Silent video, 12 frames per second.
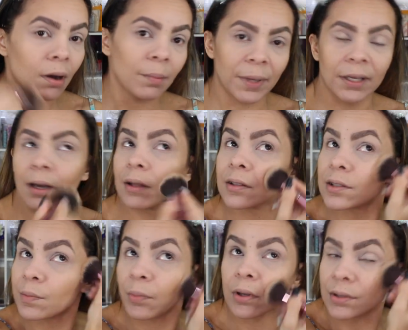Oh my god,
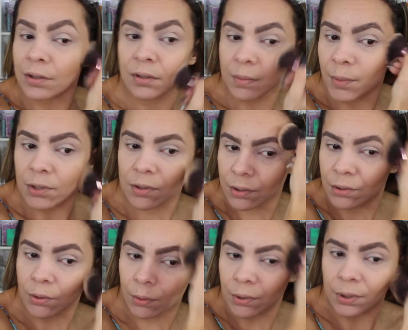this bronzer smells
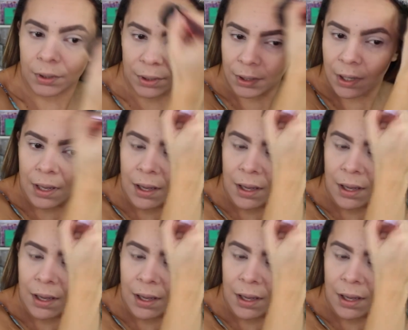so good.